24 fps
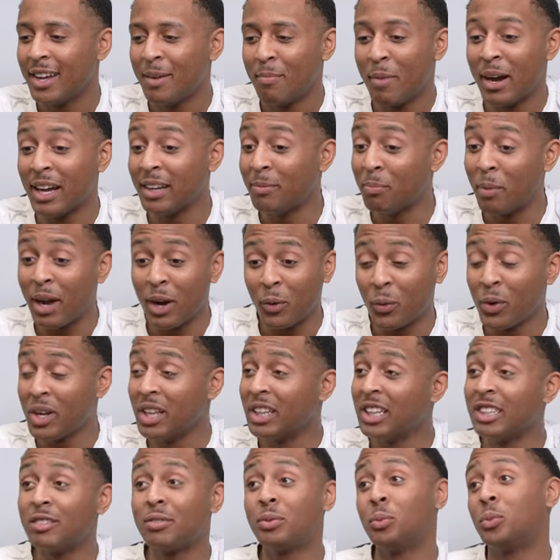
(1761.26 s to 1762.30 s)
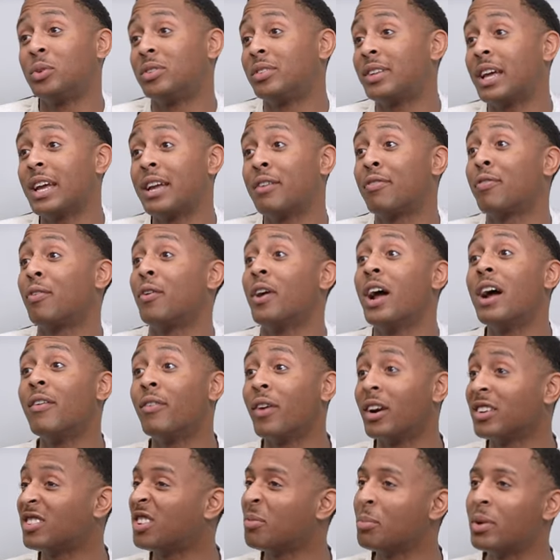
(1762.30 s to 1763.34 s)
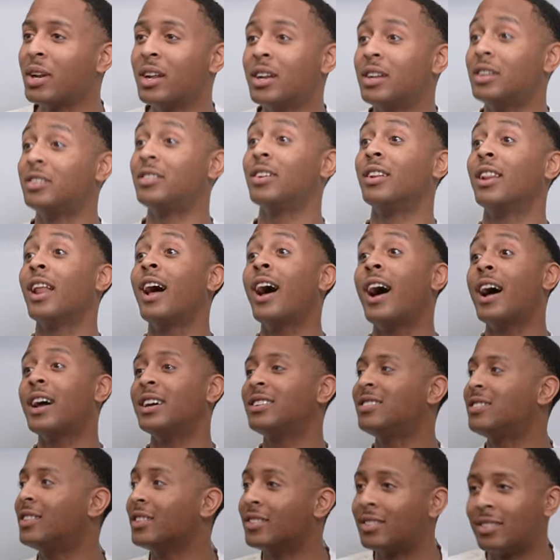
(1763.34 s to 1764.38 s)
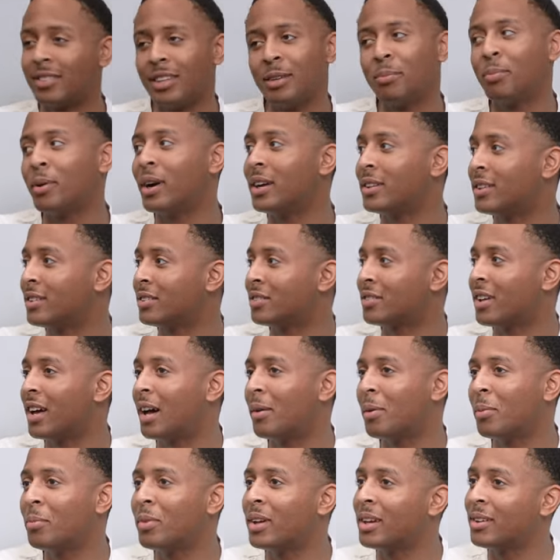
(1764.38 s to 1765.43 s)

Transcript: my re-enlistment was taking forever. I submitted in July. It's December at this time. I'm